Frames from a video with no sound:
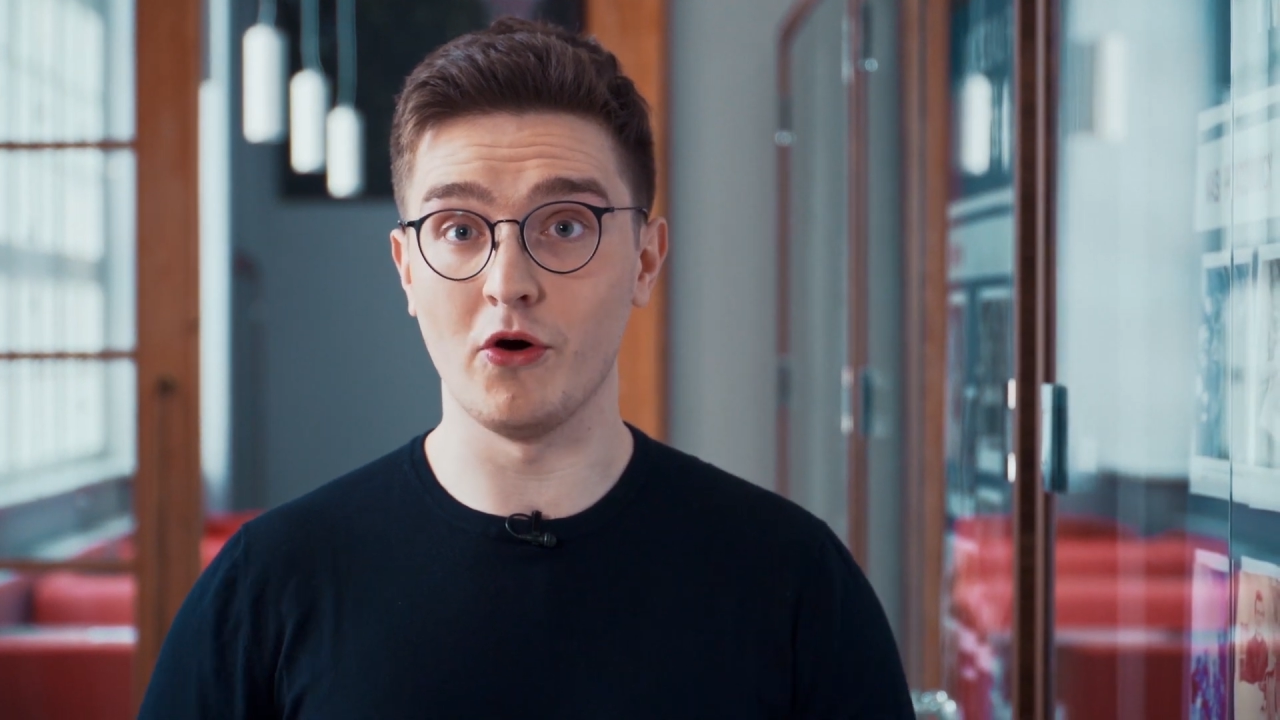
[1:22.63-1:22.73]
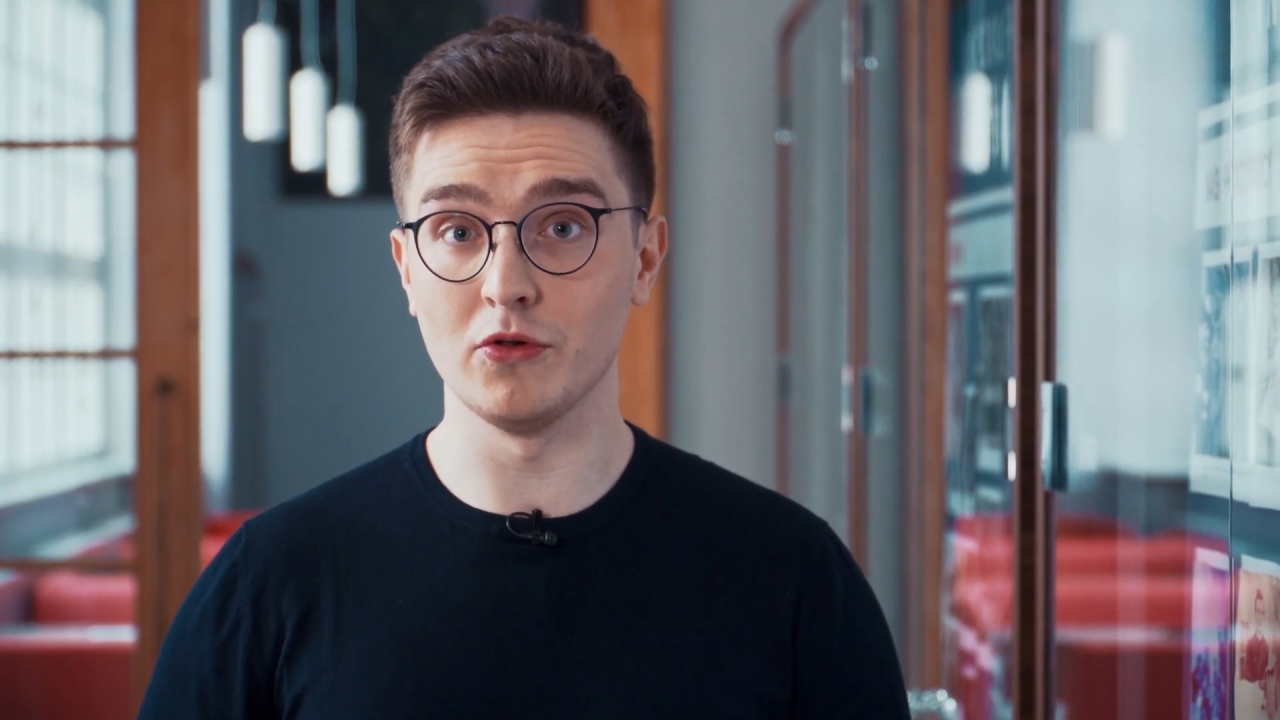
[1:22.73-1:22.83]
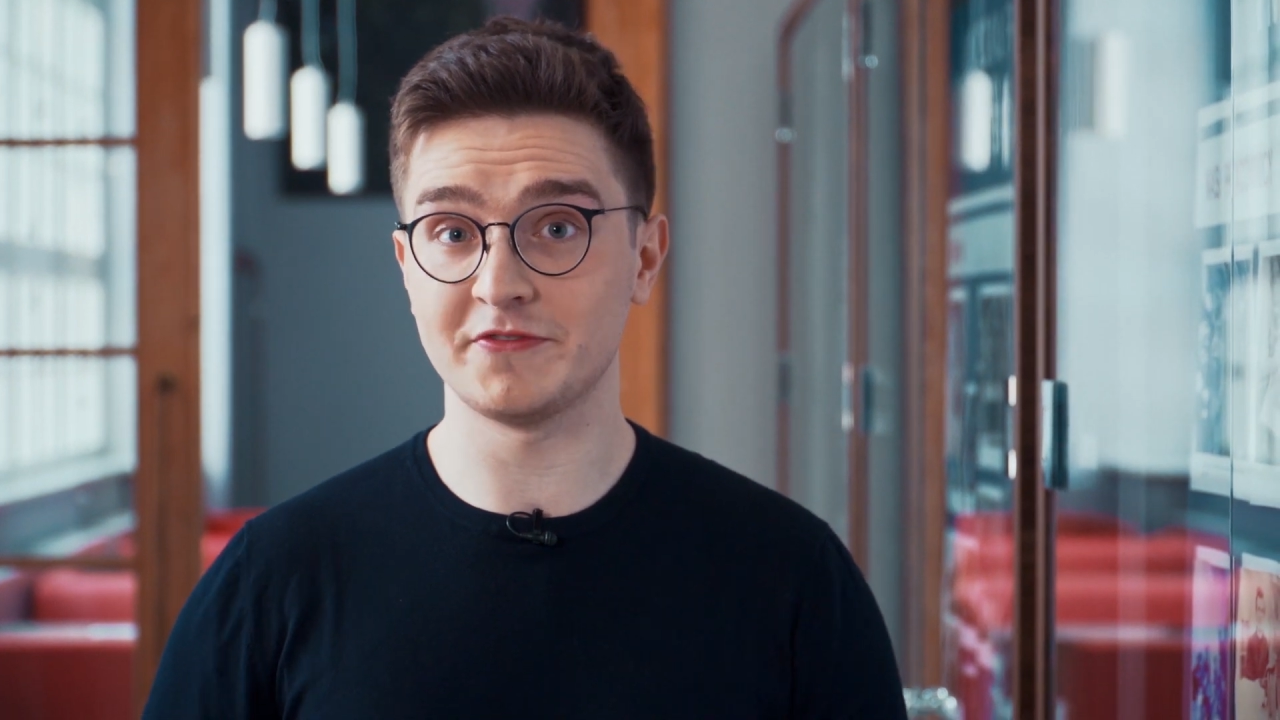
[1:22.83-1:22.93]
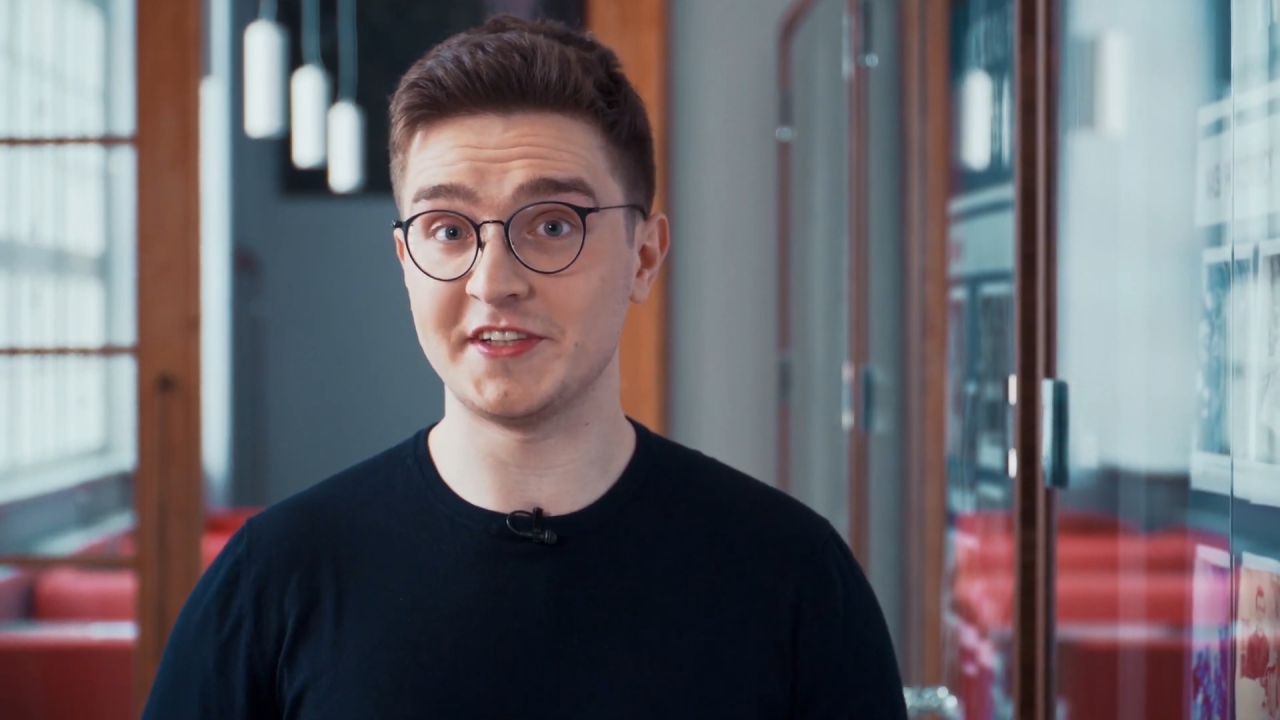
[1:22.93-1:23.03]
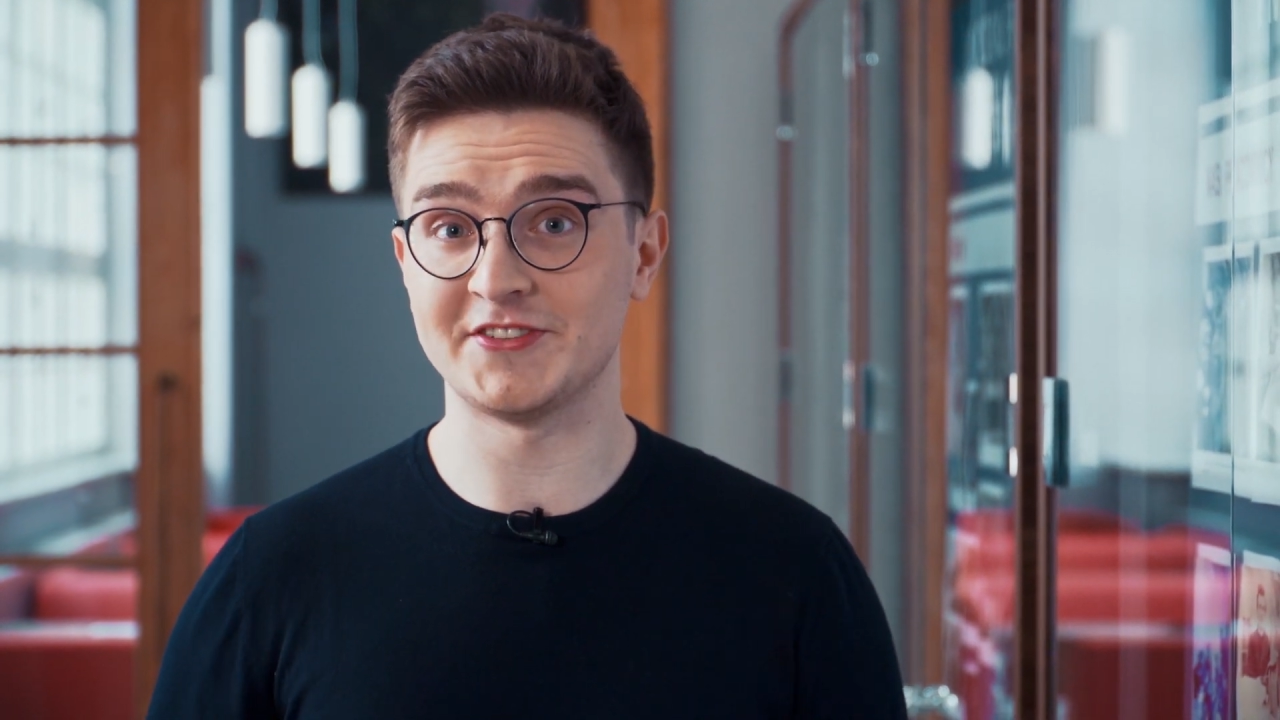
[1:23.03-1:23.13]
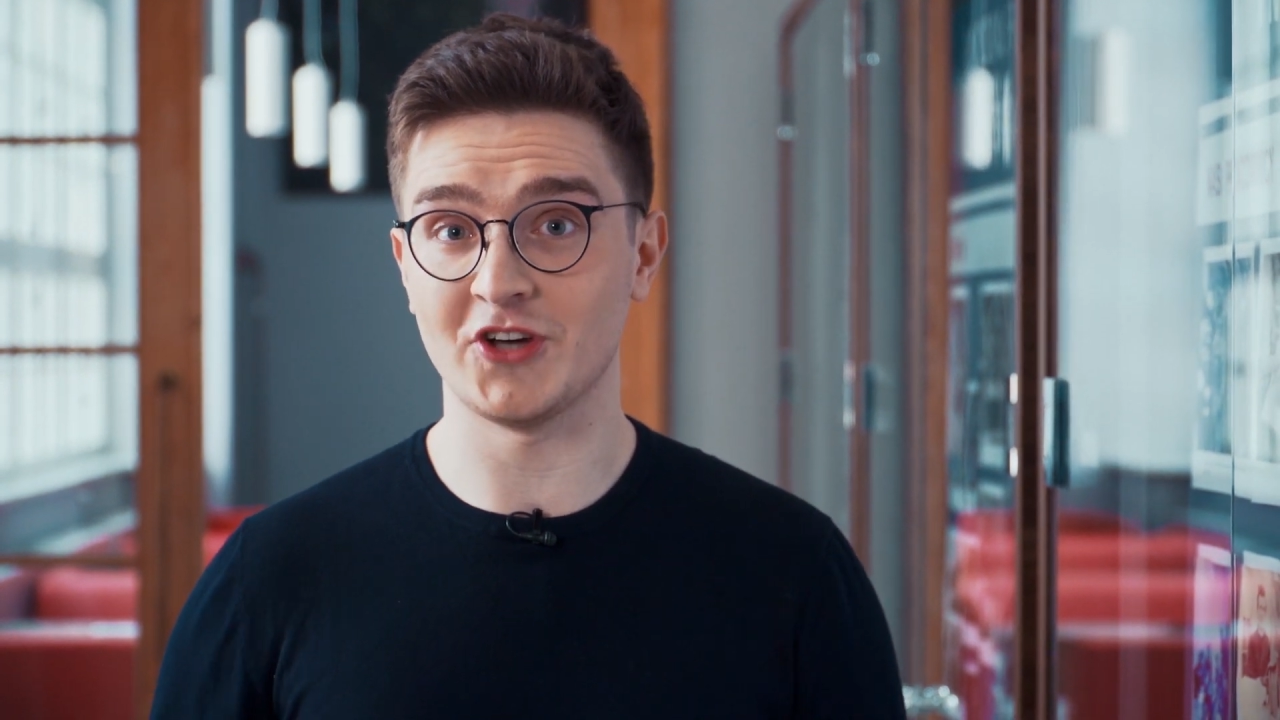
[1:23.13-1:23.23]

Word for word: all of these